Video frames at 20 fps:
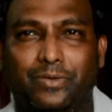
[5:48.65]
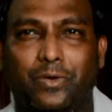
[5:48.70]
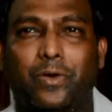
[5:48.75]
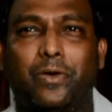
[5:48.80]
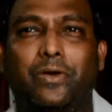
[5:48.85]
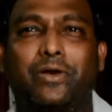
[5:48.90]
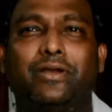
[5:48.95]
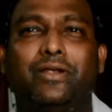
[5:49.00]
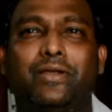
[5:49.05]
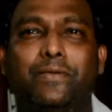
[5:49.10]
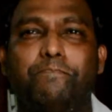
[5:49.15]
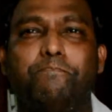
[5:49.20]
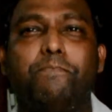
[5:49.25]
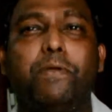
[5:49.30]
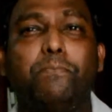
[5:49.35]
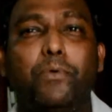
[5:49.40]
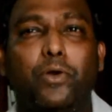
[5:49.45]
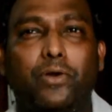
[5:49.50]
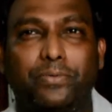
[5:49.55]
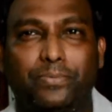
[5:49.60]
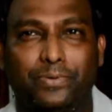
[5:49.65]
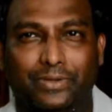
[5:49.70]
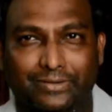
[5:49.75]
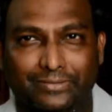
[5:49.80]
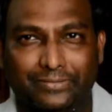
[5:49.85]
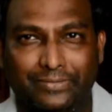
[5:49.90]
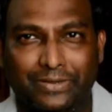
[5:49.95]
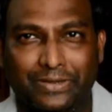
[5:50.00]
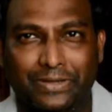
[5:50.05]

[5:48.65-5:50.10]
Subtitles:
or memorable,